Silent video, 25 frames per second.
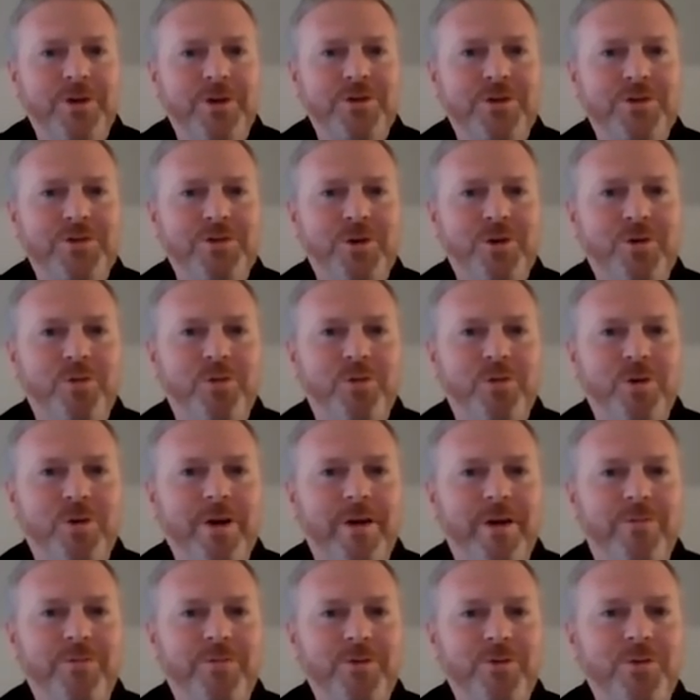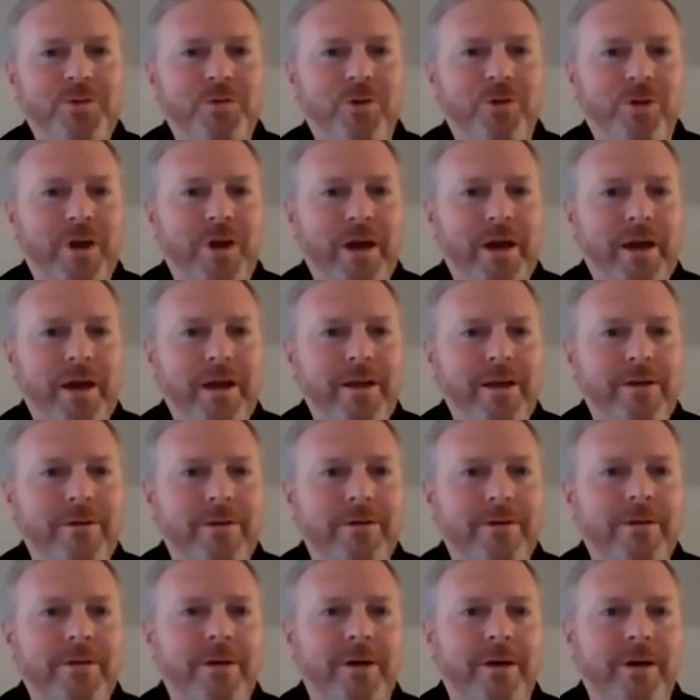So if you were
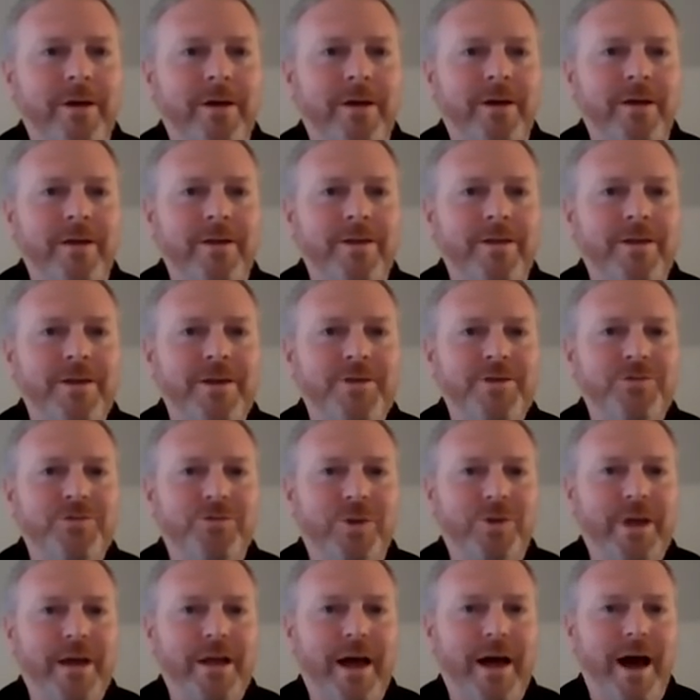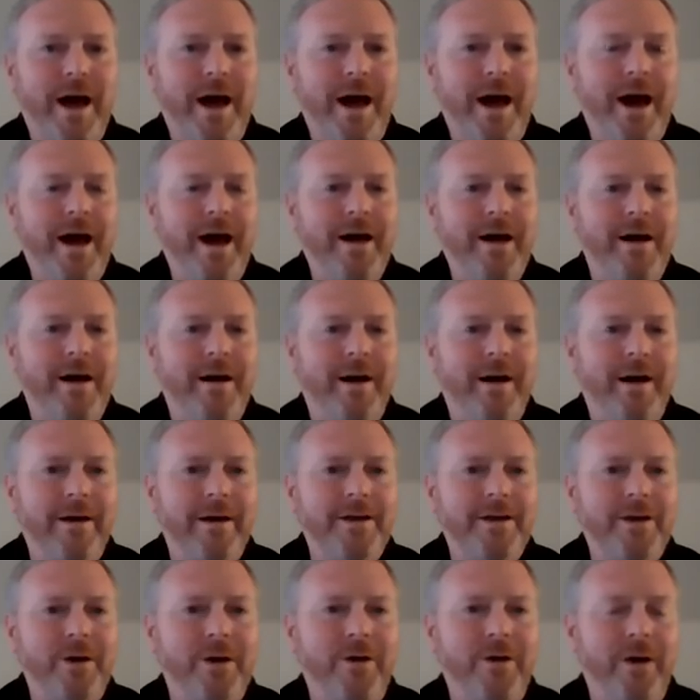in these really
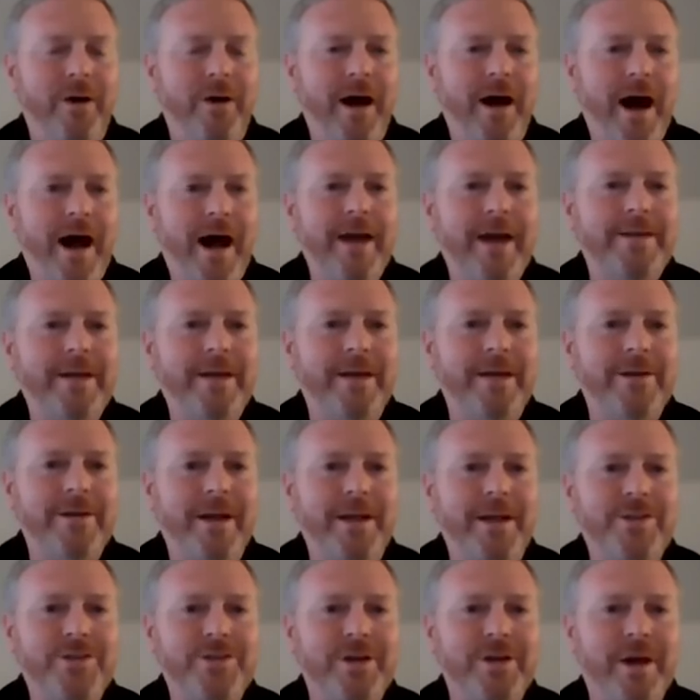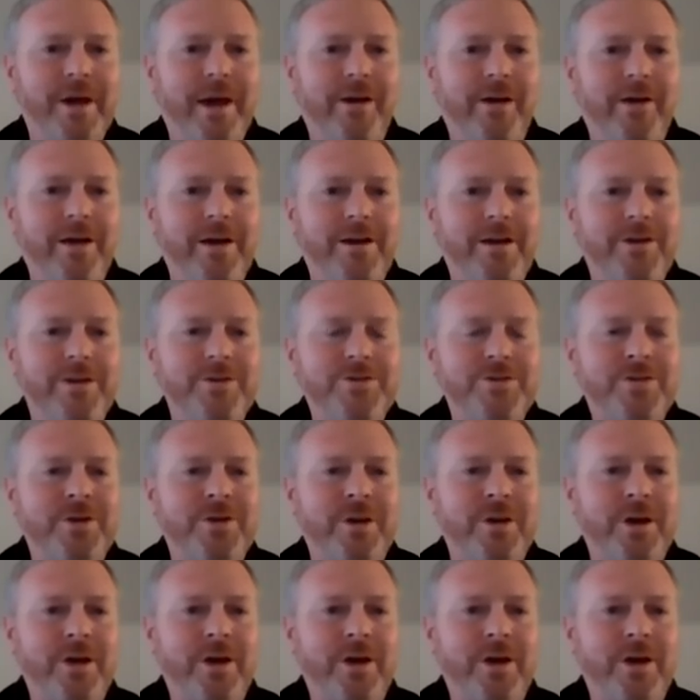high technology areas,